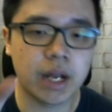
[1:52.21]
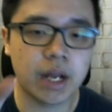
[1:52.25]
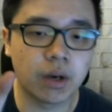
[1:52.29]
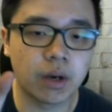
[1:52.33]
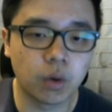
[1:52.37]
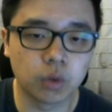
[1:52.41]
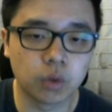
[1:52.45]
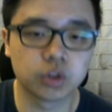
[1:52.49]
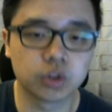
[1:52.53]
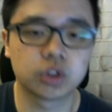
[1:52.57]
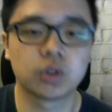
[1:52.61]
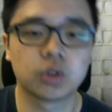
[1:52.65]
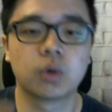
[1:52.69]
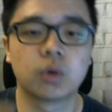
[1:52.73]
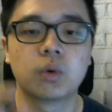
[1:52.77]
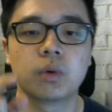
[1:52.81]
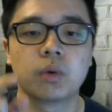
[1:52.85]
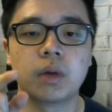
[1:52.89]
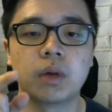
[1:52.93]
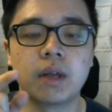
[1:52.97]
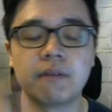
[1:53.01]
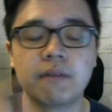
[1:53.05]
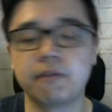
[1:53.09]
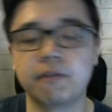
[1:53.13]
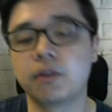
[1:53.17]
And also,
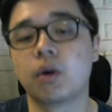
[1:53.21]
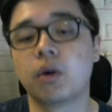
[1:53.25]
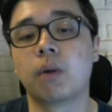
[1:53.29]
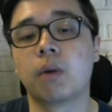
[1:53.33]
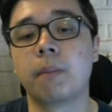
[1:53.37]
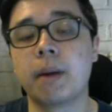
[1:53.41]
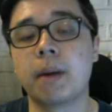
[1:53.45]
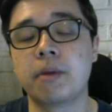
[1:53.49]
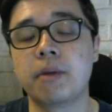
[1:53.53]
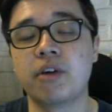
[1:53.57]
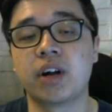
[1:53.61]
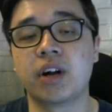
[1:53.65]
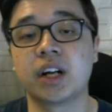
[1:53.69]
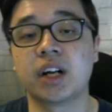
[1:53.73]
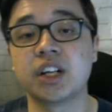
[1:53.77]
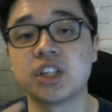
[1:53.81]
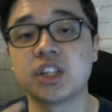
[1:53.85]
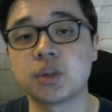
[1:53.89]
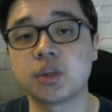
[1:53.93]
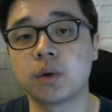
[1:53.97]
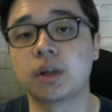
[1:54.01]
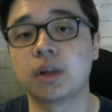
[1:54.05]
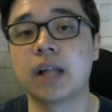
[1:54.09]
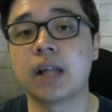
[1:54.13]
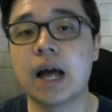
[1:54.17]
if your Baby Dragon is
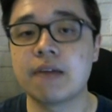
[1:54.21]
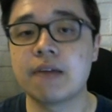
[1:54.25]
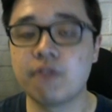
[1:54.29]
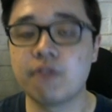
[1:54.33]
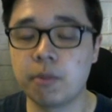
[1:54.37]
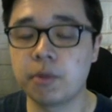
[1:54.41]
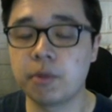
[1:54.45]
still alive,